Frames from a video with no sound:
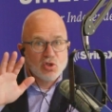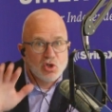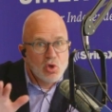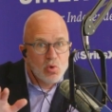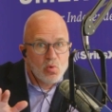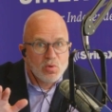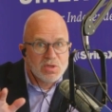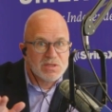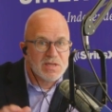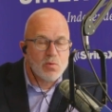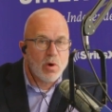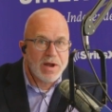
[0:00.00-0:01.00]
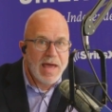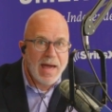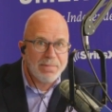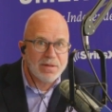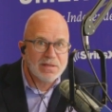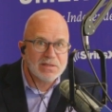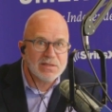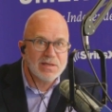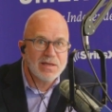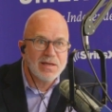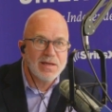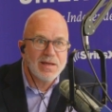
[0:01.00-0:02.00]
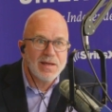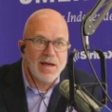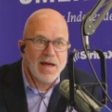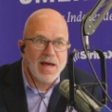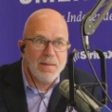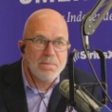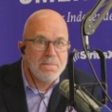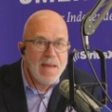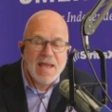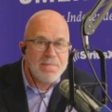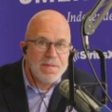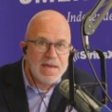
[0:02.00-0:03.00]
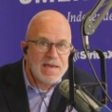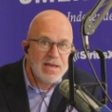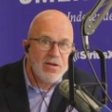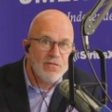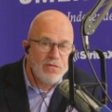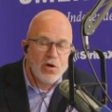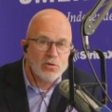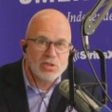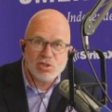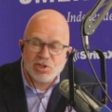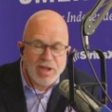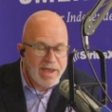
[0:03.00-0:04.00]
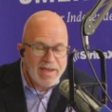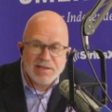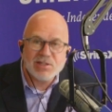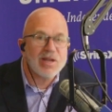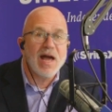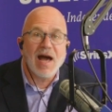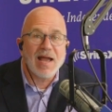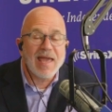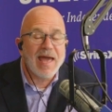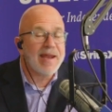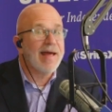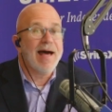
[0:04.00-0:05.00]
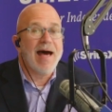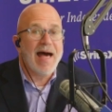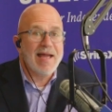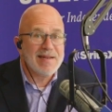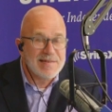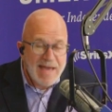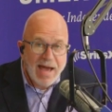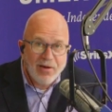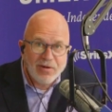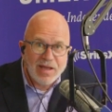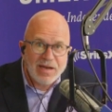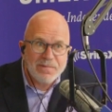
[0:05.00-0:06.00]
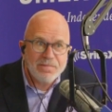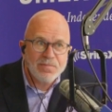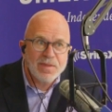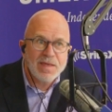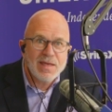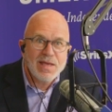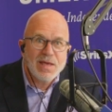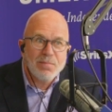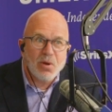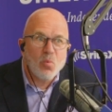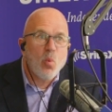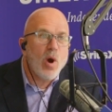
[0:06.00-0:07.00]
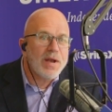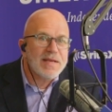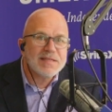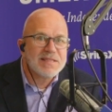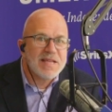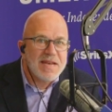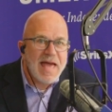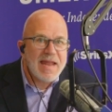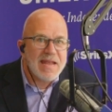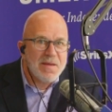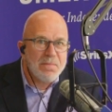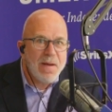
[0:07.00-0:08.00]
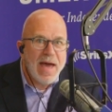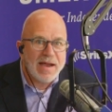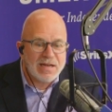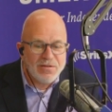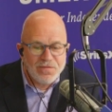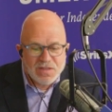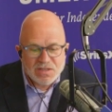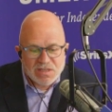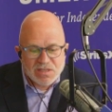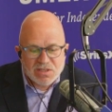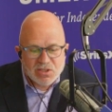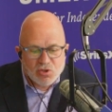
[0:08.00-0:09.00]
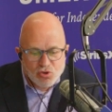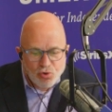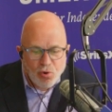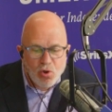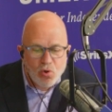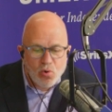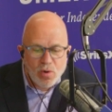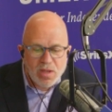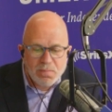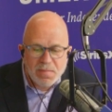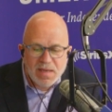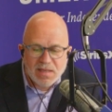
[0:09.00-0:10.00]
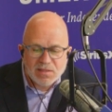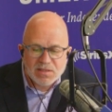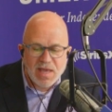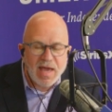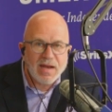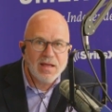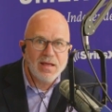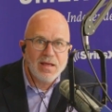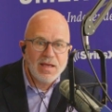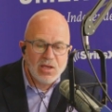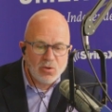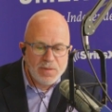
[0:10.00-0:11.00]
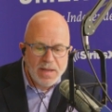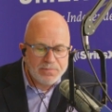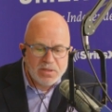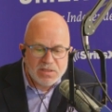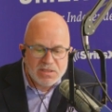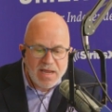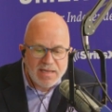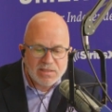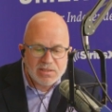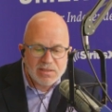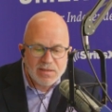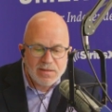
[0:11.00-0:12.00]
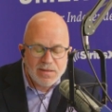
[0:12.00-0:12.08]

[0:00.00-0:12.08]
June to see what happens. Maybe votes change. Again, I doubt it. But what is the net impact? If this is true, it means that it'll be up to the states.